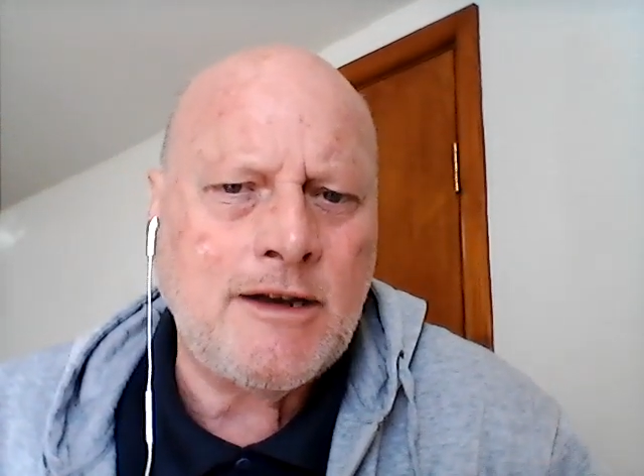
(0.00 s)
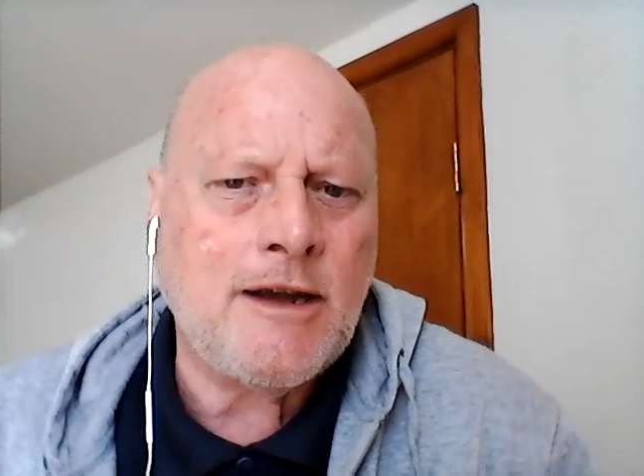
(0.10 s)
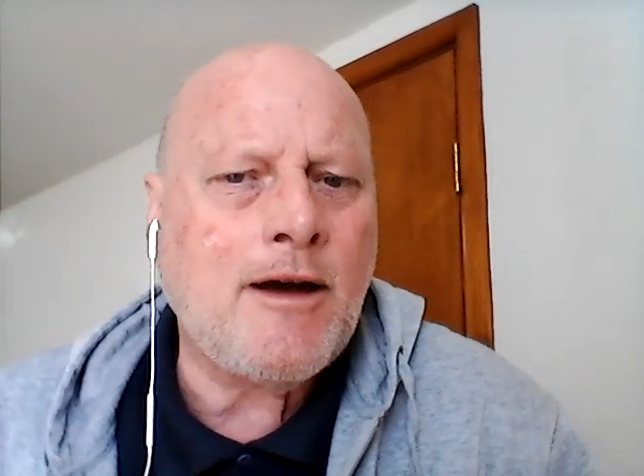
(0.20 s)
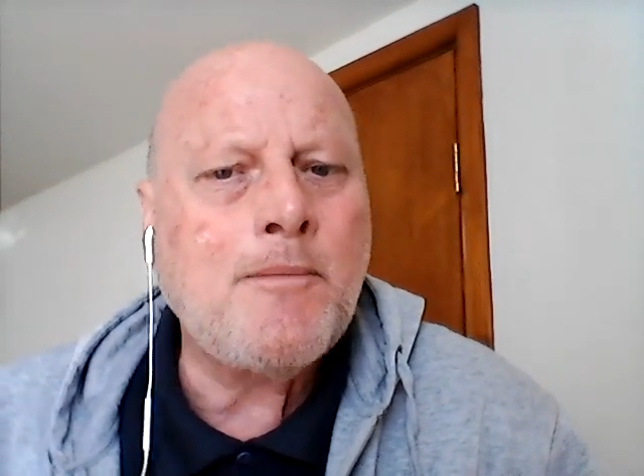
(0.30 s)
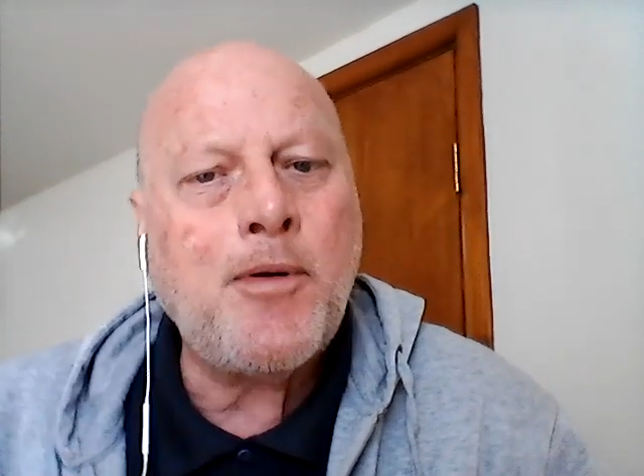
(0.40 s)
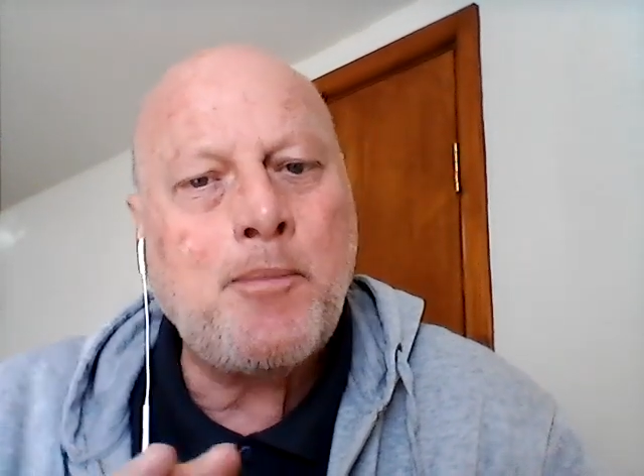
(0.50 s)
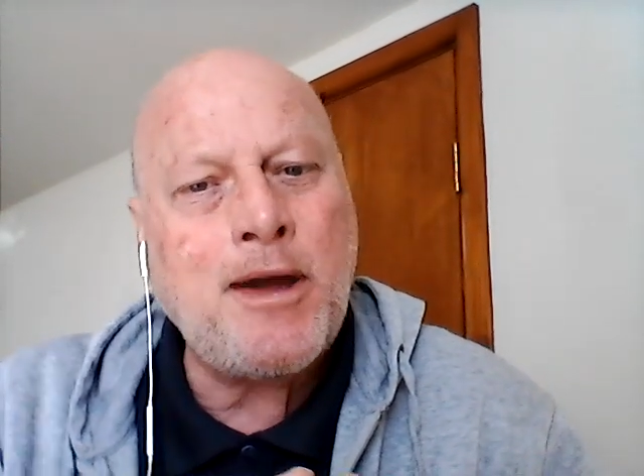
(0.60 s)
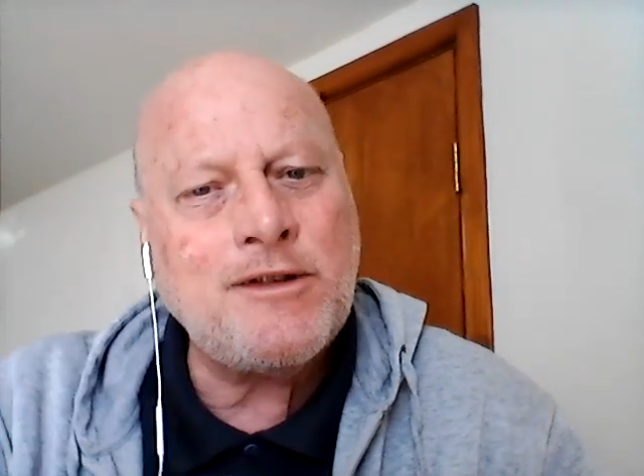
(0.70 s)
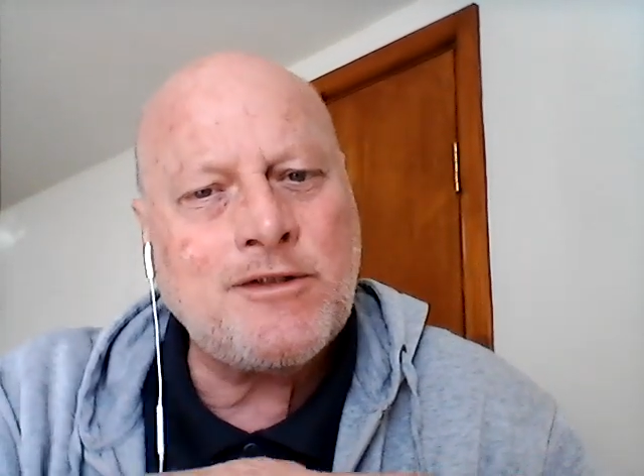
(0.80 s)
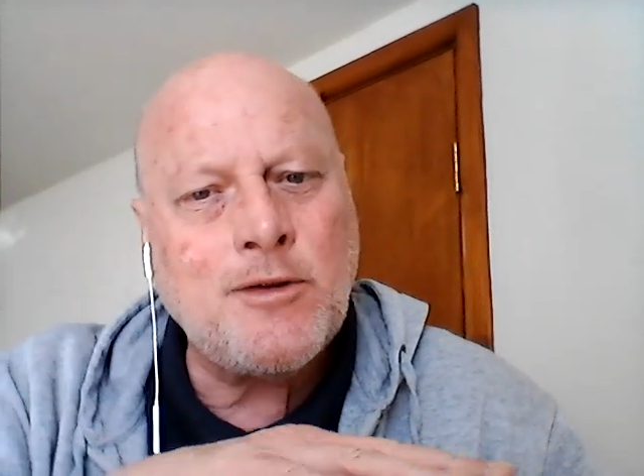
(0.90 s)
and
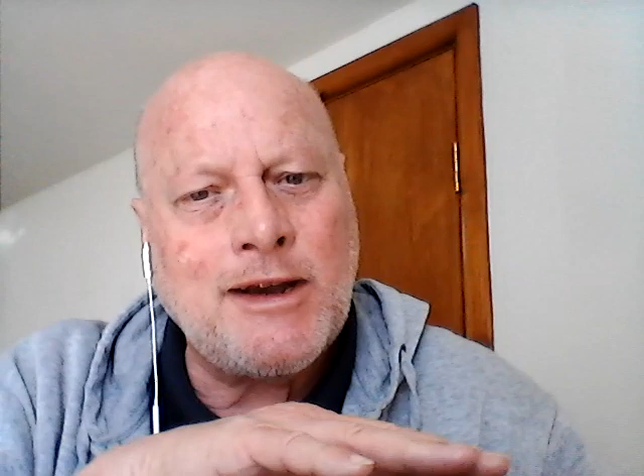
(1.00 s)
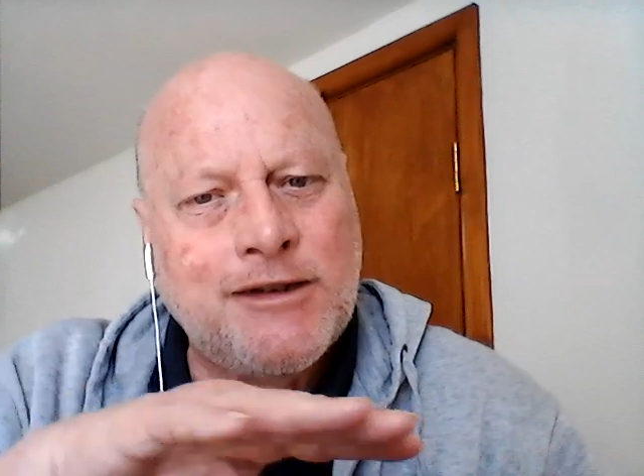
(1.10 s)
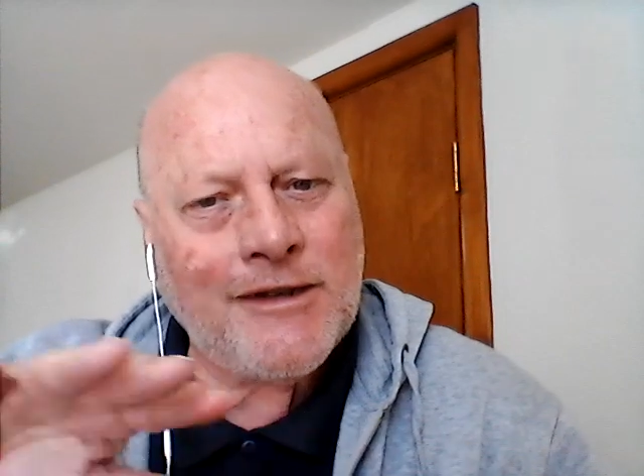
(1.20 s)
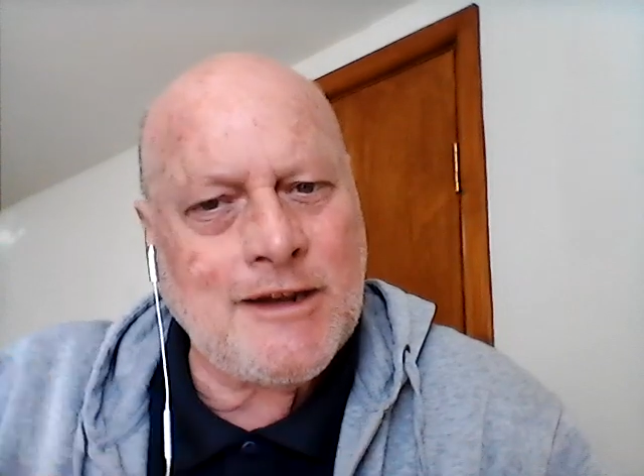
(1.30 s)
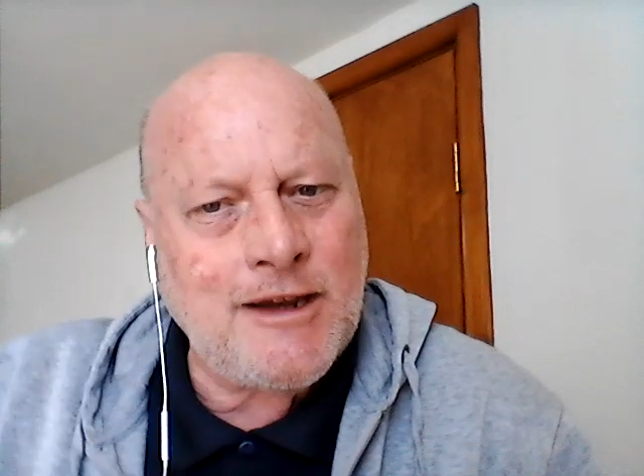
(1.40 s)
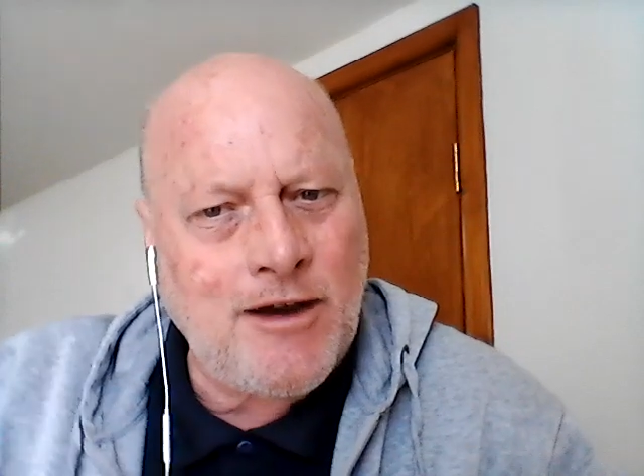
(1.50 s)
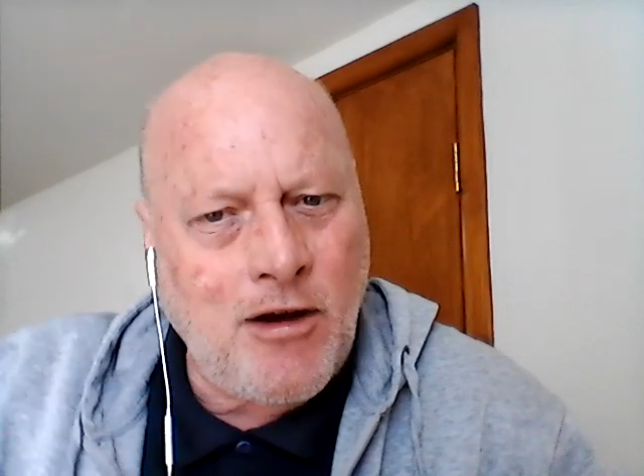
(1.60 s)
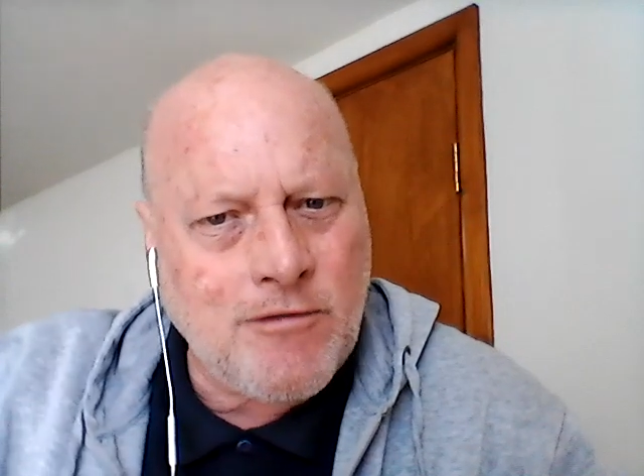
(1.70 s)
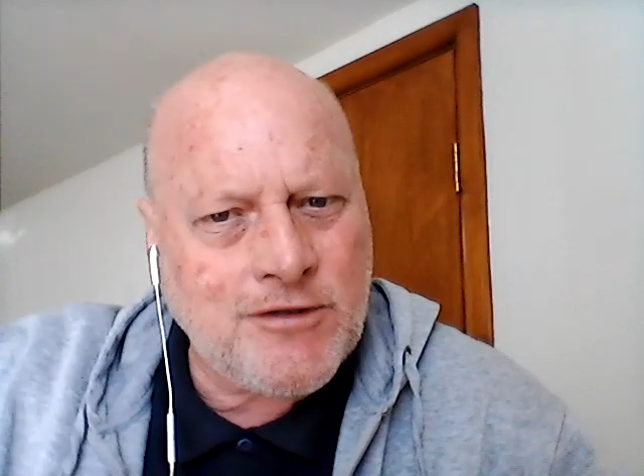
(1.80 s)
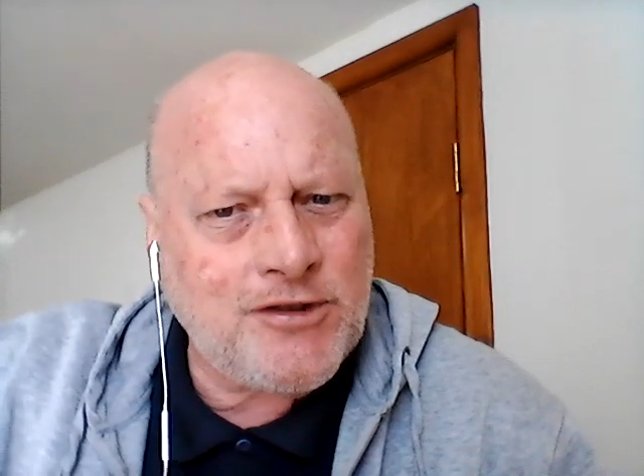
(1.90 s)
perpetuating it
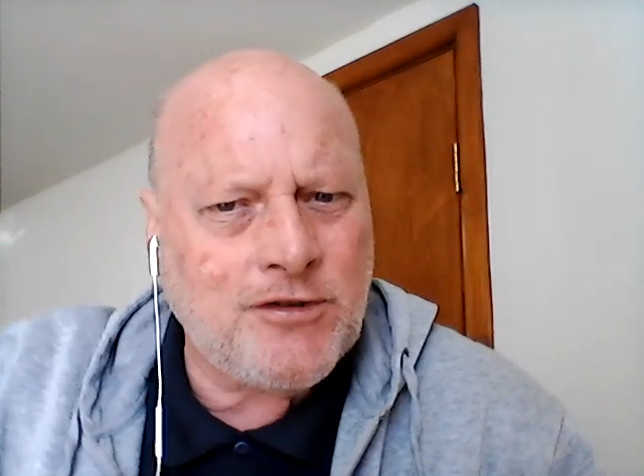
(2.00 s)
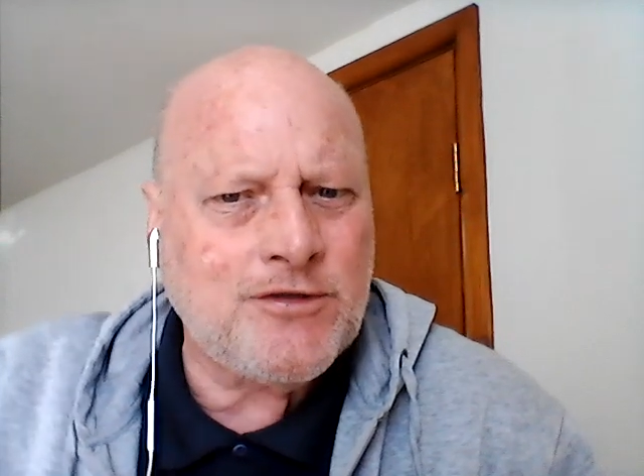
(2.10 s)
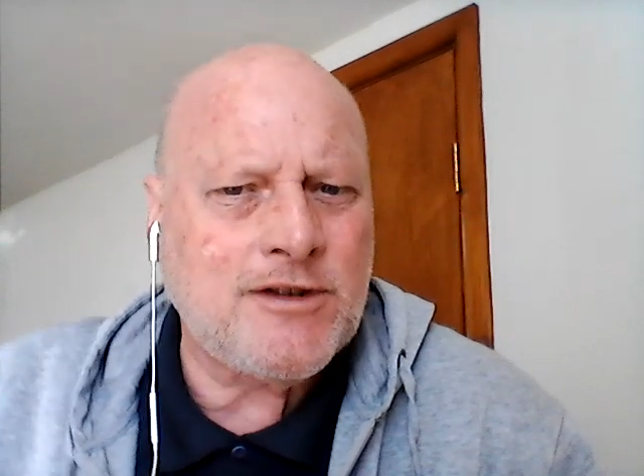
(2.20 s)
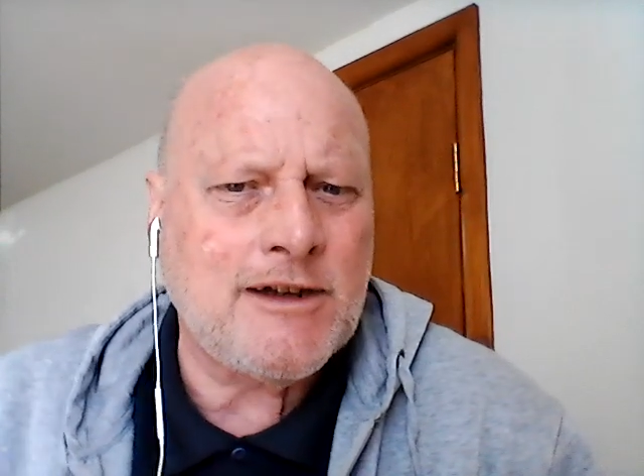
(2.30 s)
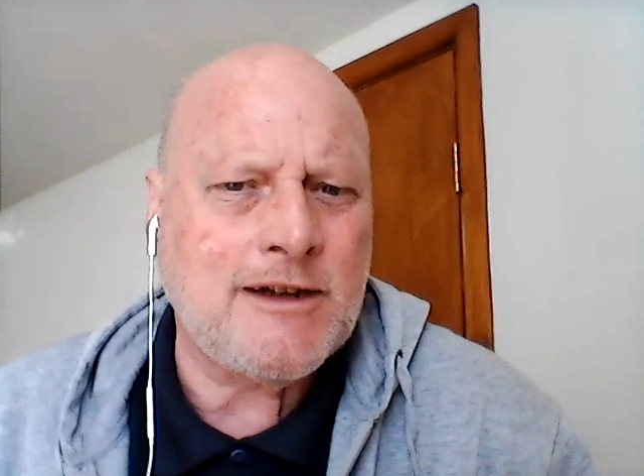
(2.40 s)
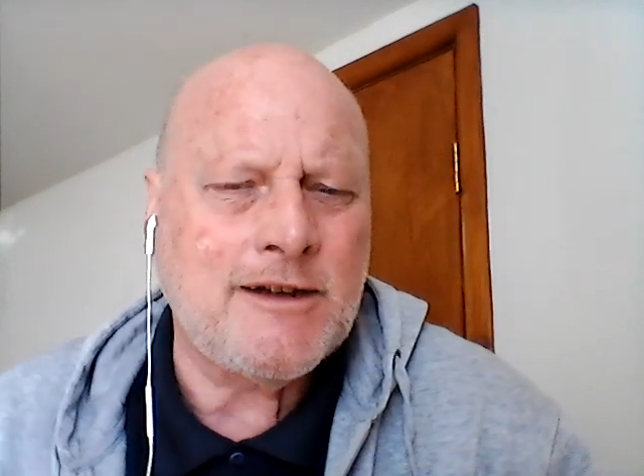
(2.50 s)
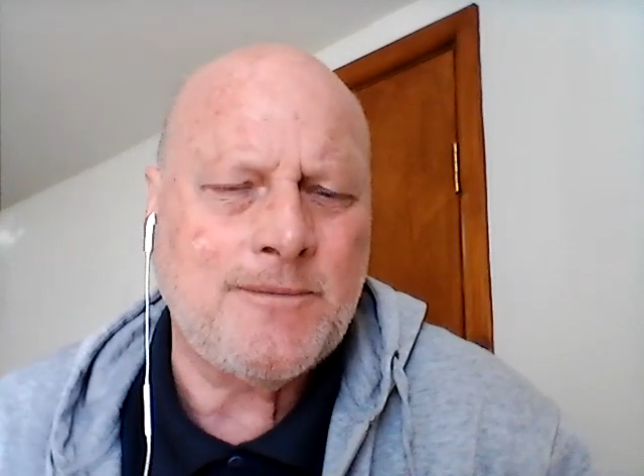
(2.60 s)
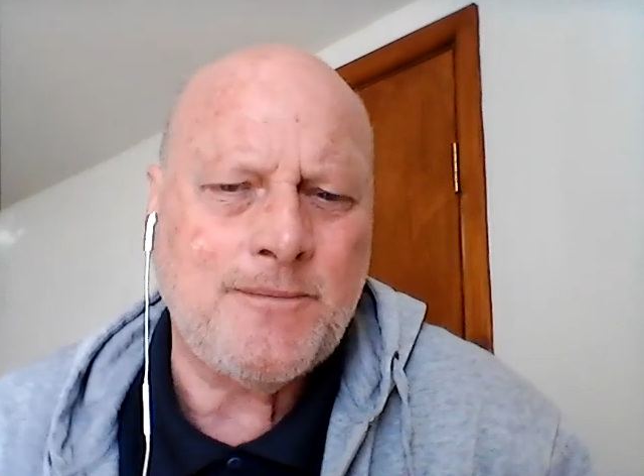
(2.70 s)
horizontally.